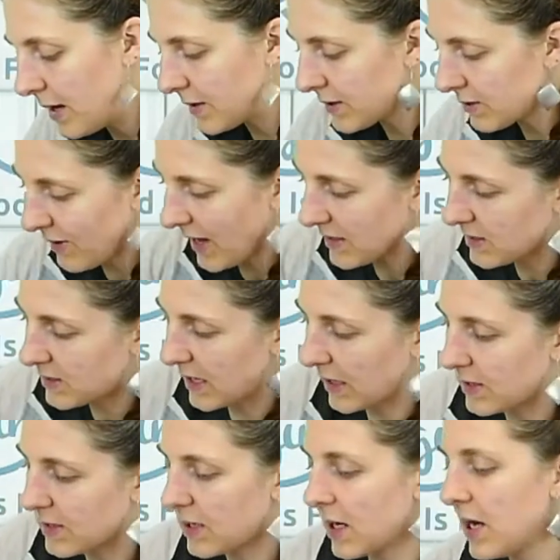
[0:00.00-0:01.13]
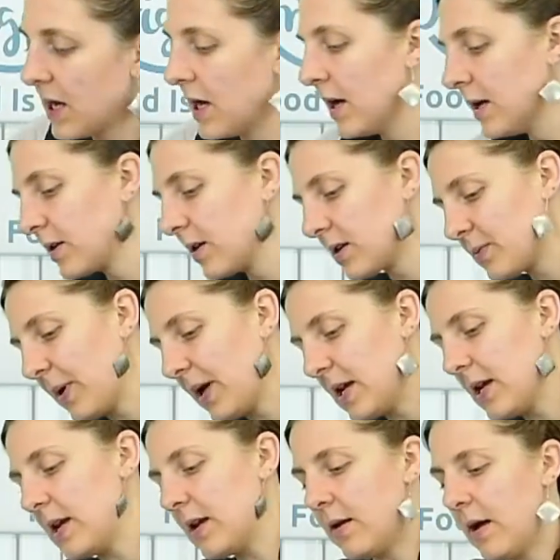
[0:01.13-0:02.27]
So that's it. So it's
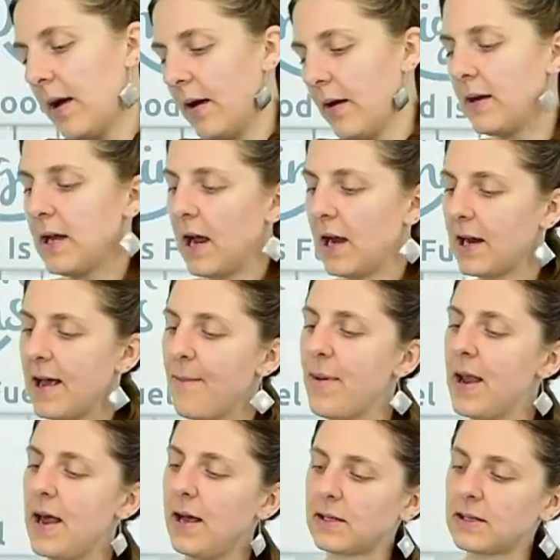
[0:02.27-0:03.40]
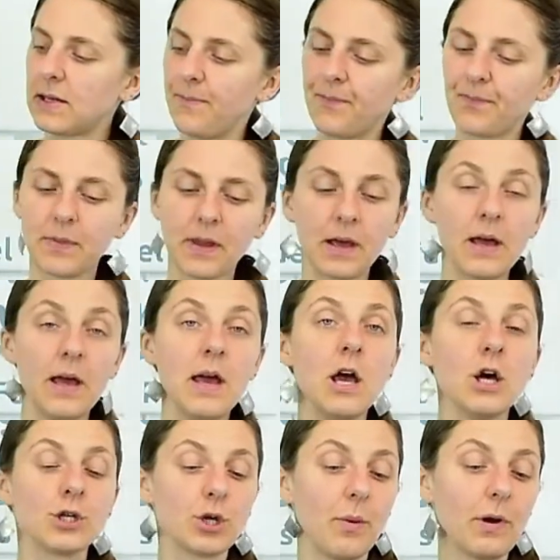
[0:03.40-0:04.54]
been nearly a minute.
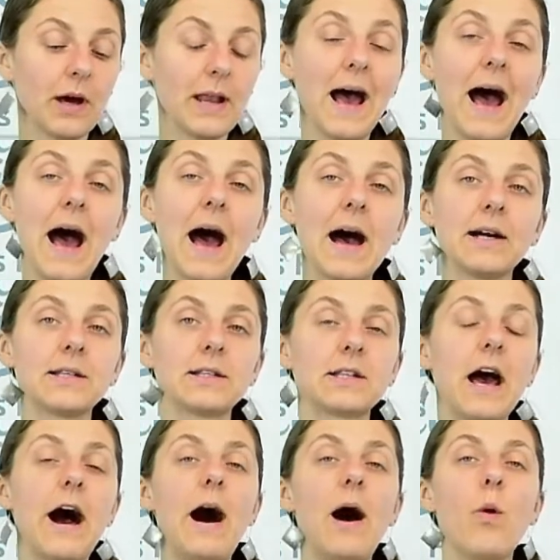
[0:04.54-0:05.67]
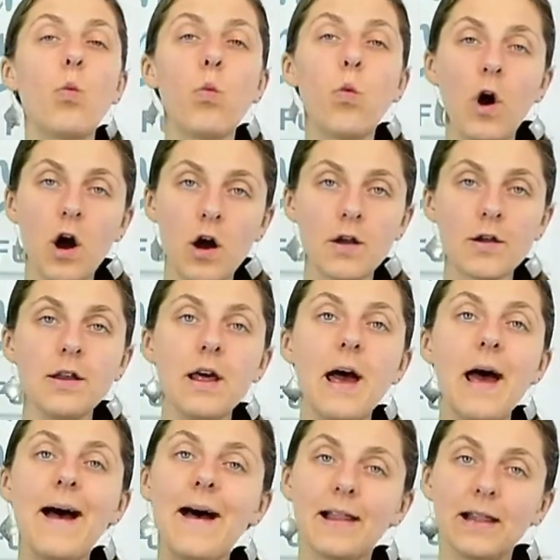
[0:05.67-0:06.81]
So I'm gonna add 1
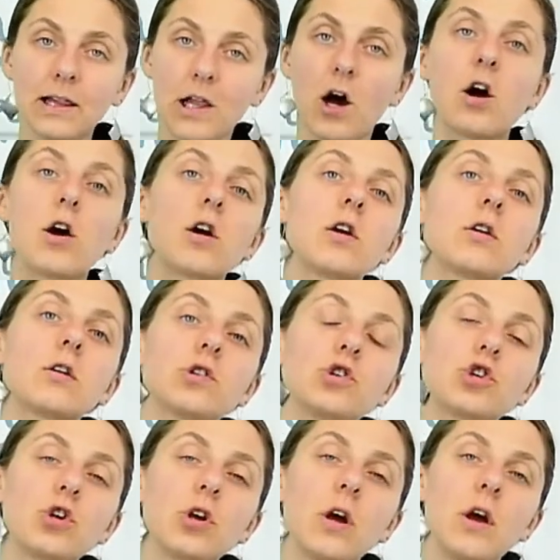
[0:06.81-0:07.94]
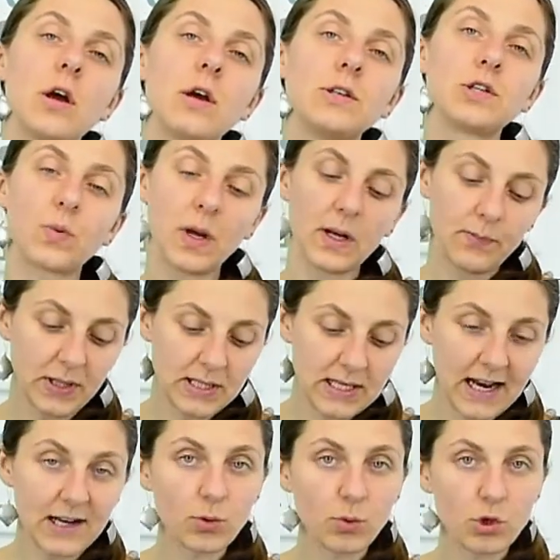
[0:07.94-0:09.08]
large sweet
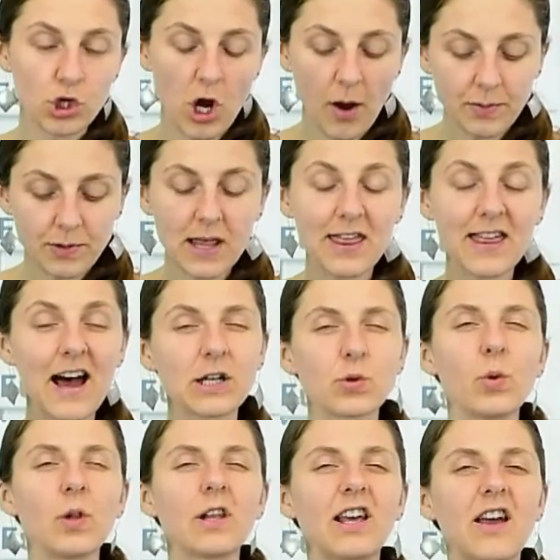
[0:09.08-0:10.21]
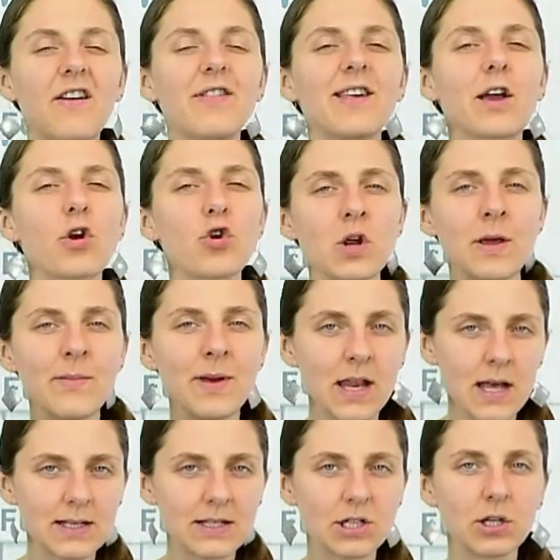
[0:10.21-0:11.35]
potato chopped. That will give the
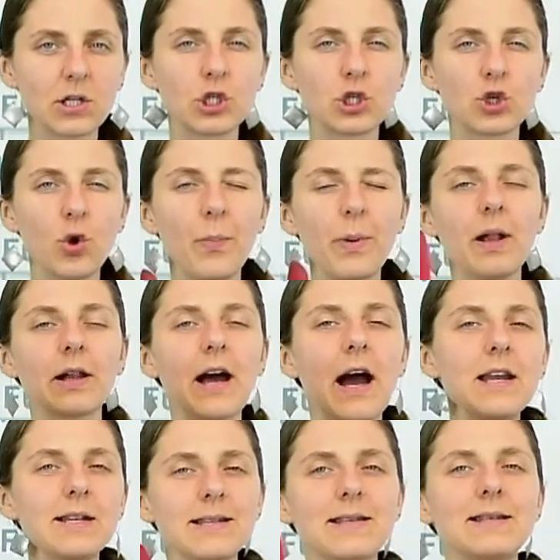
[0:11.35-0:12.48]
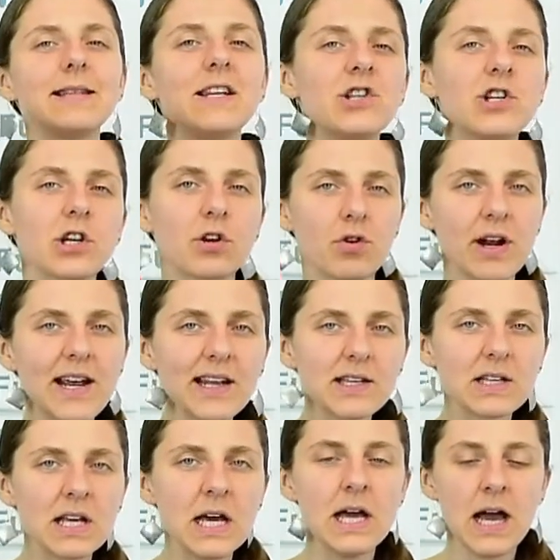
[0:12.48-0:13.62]
creaminess to the soup. It'll kind of
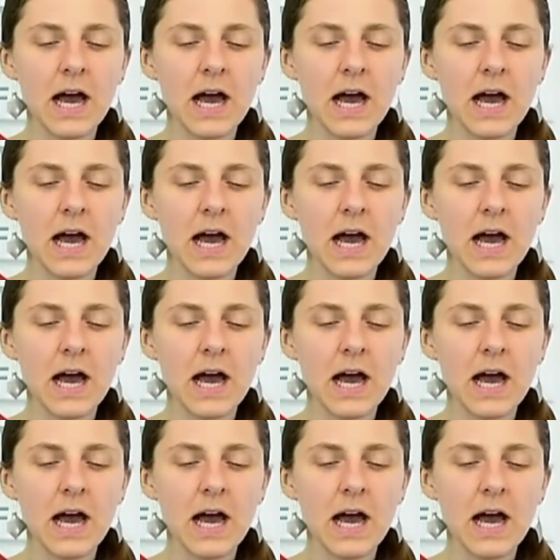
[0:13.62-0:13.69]
disintegrate